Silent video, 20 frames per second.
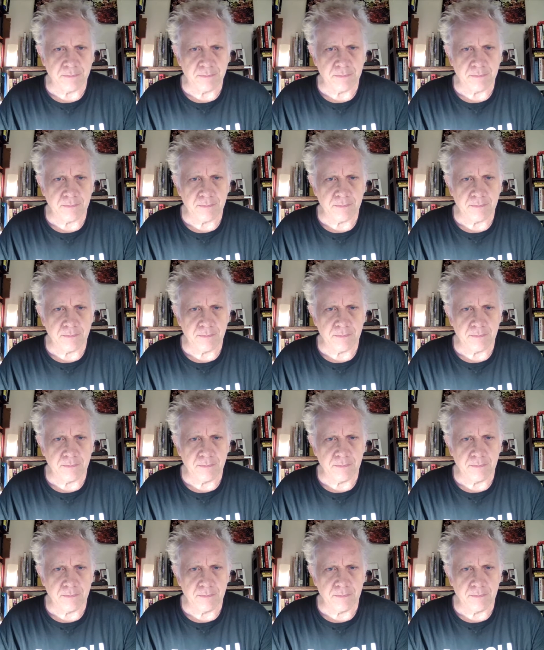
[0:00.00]

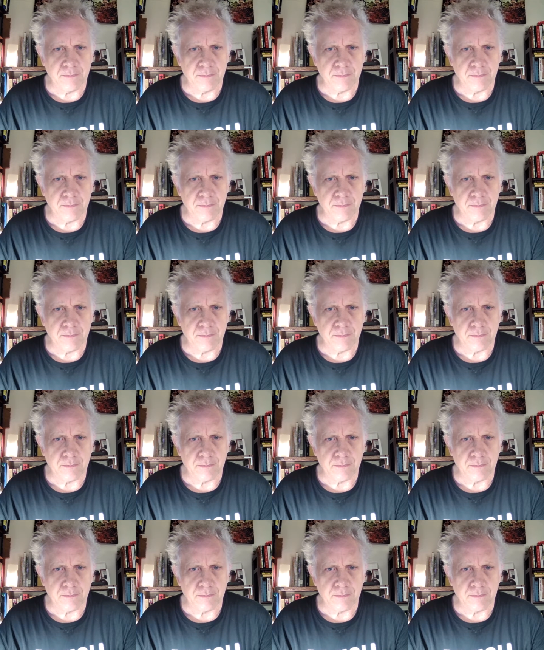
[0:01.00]

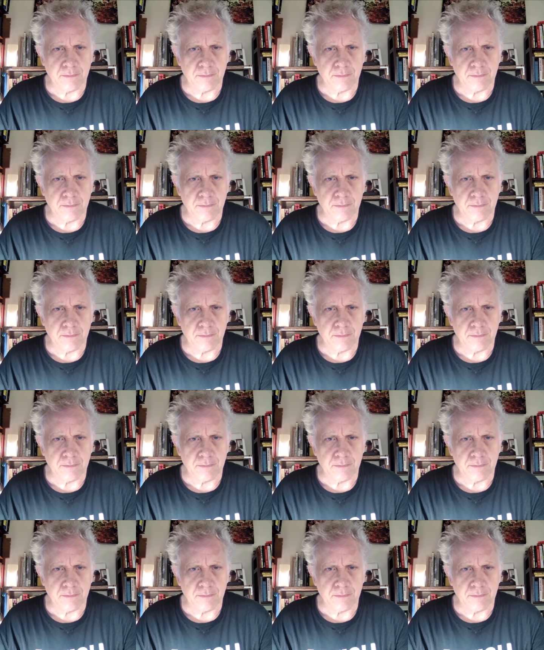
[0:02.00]
(silence)